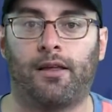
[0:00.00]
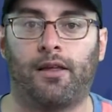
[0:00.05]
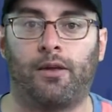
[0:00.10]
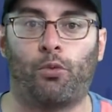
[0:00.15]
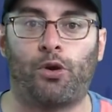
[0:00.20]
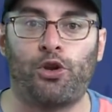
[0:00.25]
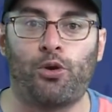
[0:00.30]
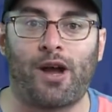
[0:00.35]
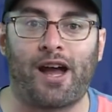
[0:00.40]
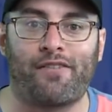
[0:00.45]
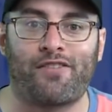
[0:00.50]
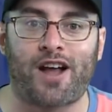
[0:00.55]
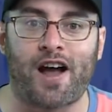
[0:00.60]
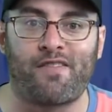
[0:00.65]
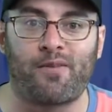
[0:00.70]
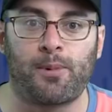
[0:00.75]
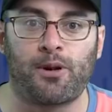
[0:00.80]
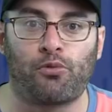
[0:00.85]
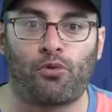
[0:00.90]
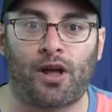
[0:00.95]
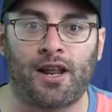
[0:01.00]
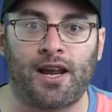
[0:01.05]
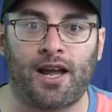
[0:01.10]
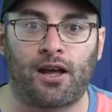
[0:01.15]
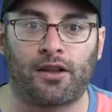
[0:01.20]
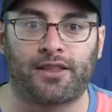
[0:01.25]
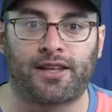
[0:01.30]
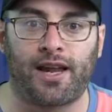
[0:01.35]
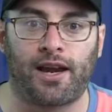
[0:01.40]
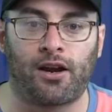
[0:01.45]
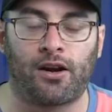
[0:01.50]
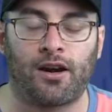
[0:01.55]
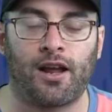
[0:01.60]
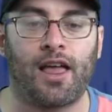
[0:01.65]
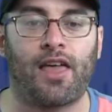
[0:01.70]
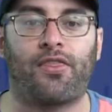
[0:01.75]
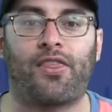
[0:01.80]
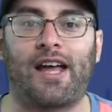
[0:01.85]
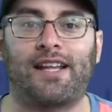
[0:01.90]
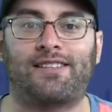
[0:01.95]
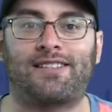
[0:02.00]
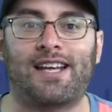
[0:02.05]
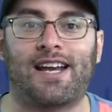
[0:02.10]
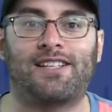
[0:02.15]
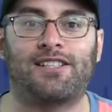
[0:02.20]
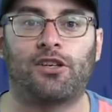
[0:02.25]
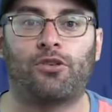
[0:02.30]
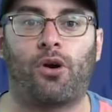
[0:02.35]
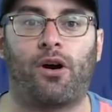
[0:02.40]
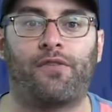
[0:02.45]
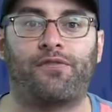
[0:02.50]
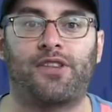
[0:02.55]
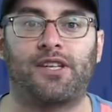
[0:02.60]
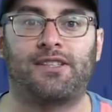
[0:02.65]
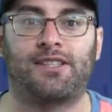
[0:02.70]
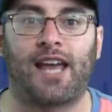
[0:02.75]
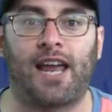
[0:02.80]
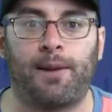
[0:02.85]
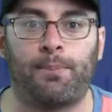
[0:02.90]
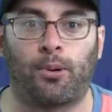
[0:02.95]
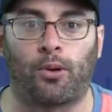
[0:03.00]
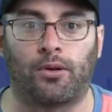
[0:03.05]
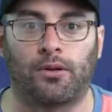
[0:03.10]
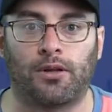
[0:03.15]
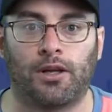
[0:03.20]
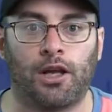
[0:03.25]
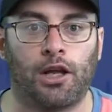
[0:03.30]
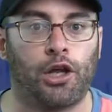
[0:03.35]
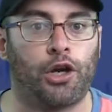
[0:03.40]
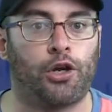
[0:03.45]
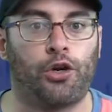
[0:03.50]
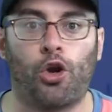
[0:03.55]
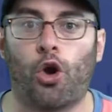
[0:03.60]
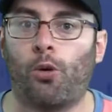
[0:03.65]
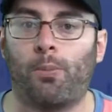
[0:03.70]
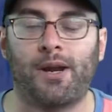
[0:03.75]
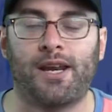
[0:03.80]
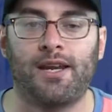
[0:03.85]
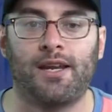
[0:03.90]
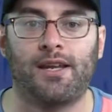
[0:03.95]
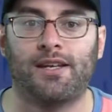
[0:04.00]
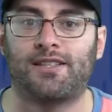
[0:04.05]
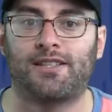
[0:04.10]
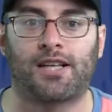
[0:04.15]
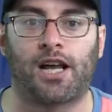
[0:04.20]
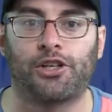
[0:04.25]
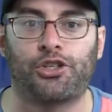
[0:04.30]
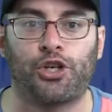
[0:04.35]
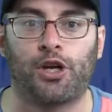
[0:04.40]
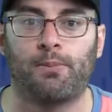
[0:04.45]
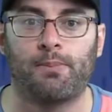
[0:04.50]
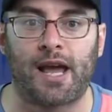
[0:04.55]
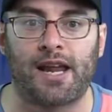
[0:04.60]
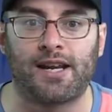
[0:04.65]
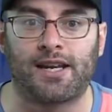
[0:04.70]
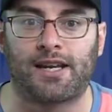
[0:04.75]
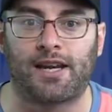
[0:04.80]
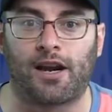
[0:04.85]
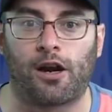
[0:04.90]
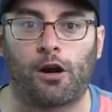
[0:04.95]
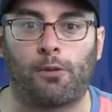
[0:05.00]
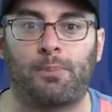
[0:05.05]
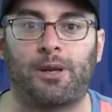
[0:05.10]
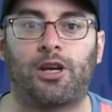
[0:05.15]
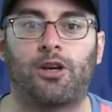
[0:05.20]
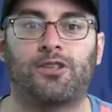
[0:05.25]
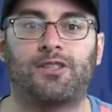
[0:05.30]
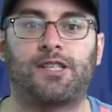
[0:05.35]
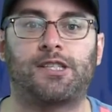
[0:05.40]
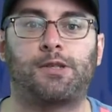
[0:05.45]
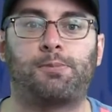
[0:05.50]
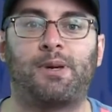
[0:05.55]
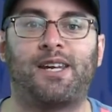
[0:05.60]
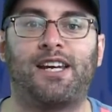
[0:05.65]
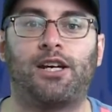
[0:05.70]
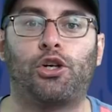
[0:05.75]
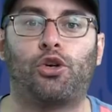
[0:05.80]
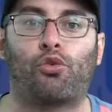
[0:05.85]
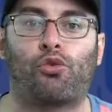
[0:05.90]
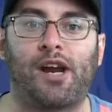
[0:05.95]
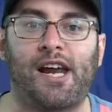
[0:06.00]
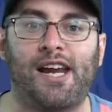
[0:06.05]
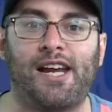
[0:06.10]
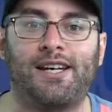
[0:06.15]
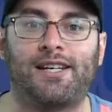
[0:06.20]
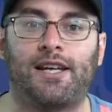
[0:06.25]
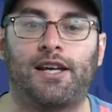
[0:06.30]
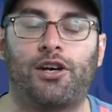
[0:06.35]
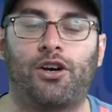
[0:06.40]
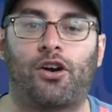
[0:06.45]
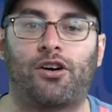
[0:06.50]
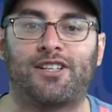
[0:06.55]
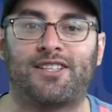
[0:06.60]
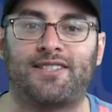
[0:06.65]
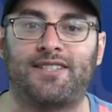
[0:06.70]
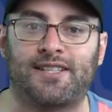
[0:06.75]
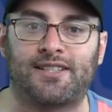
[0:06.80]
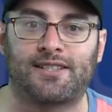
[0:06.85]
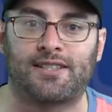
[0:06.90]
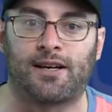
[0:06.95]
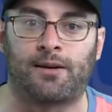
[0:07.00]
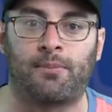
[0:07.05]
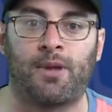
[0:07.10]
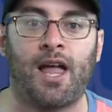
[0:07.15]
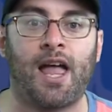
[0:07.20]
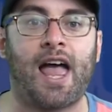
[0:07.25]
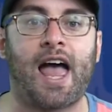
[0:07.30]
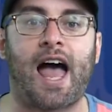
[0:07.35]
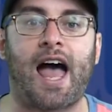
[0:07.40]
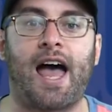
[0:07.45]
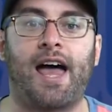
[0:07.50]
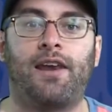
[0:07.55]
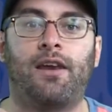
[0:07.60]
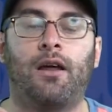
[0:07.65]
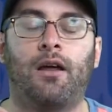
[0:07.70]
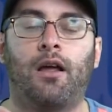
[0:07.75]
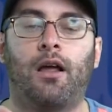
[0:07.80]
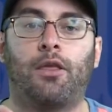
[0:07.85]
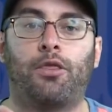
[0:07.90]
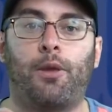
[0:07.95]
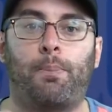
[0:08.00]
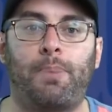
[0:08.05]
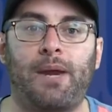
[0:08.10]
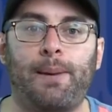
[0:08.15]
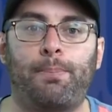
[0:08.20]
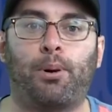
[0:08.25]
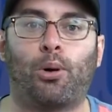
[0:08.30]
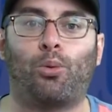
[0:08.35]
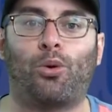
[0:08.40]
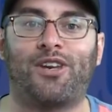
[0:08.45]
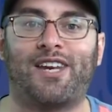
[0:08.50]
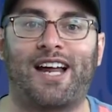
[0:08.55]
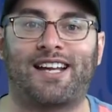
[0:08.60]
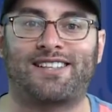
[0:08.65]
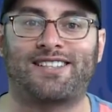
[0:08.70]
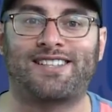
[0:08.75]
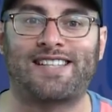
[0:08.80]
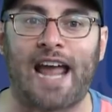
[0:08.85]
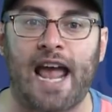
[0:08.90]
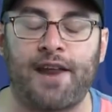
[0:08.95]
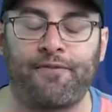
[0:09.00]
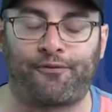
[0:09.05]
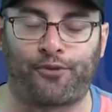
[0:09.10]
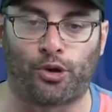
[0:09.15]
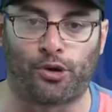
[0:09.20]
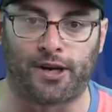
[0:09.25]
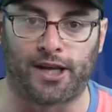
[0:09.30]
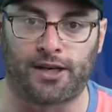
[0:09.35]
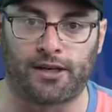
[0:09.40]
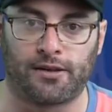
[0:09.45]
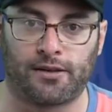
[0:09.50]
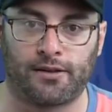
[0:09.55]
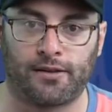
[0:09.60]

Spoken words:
When you have government-run health care, that takes it off the table. Nobody is touching Medicare because it's been ingrained in our system, and the people will not stand for it.